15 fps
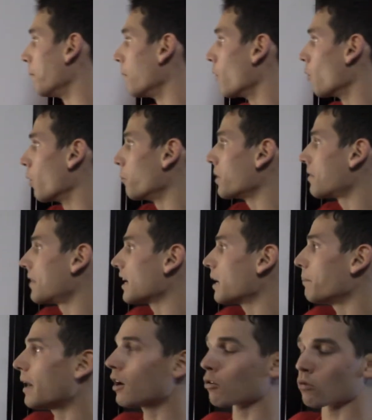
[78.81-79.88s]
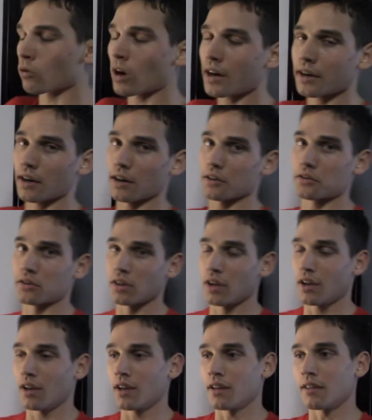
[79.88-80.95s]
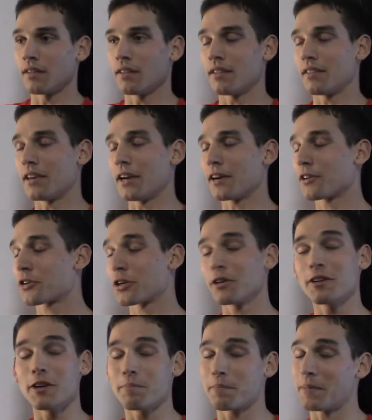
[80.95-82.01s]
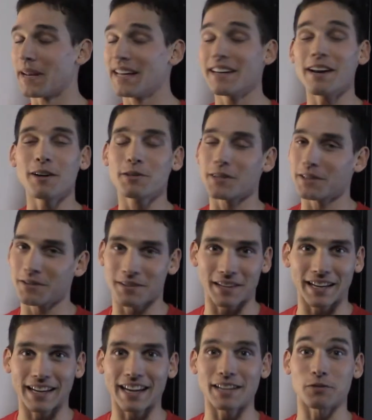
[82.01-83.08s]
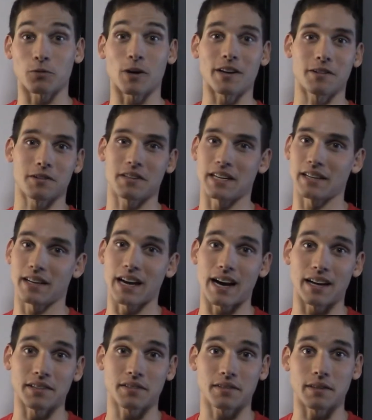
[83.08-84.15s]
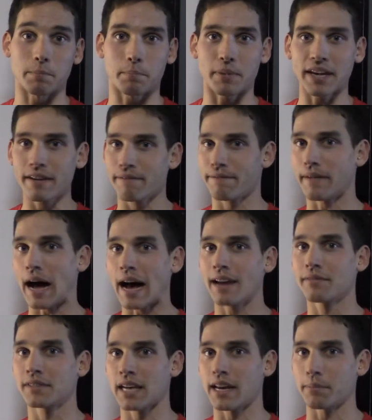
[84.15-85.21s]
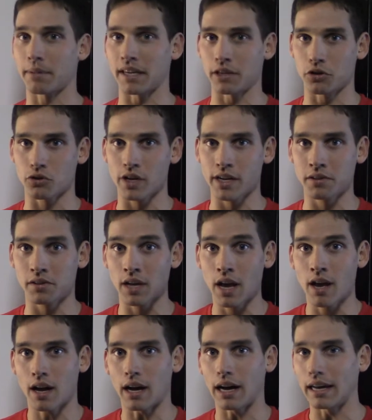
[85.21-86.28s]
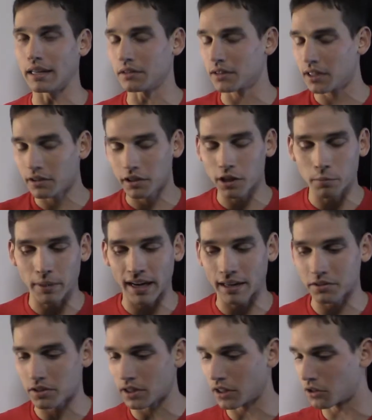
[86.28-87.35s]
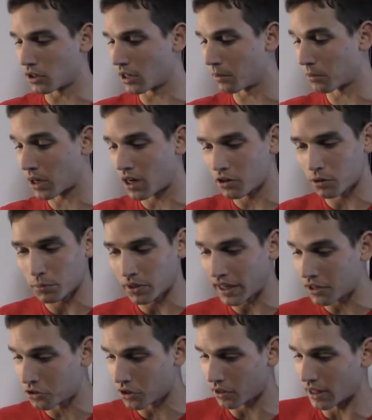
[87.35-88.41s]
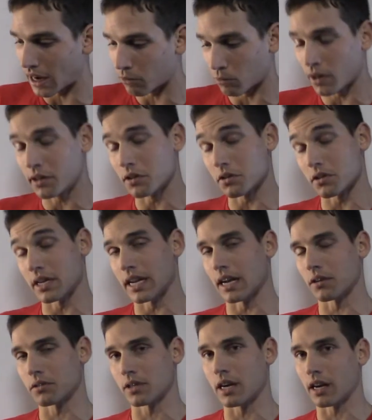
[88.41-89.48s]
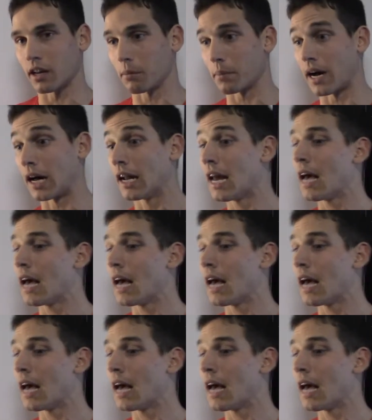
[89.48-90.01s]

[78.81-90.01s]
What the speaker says: When we think about runners, there should be no such thing as runner's knee, guys. The big five type injuries, iliotibial syndrome, chondromalacia, that runner's knee I was talking about,